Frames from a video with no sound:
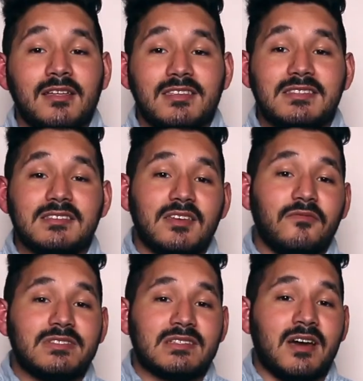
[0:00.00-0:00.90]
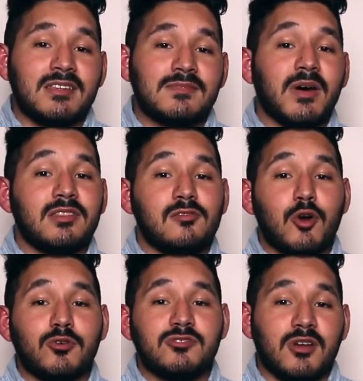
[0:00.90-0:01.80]
This is emphasized by the
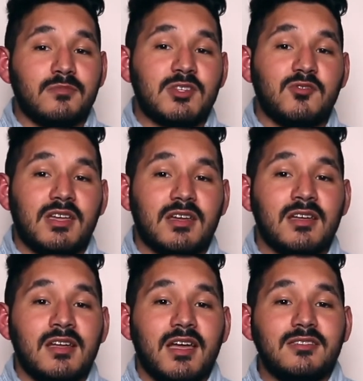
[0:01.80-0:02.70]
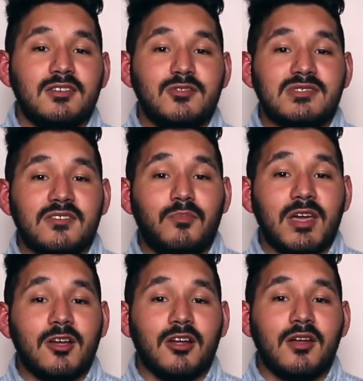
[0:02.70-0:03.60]
lower drum tuning and the use of
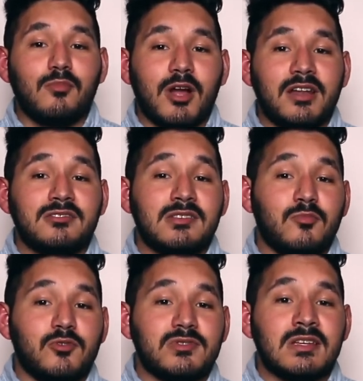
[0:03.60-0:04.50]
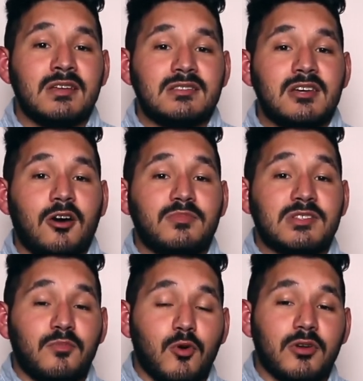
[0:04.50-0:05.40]
bigger and brighter cymbals to help
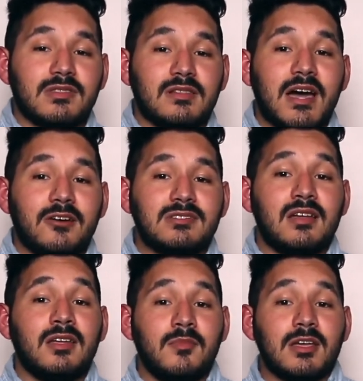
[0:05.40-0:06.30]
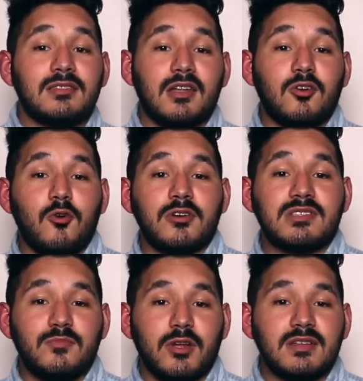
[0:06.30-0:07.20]
support the loud dynamic that a
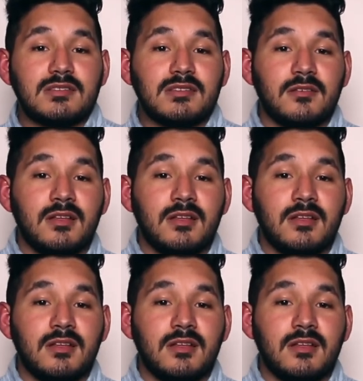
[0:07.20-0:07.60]
chorus brings.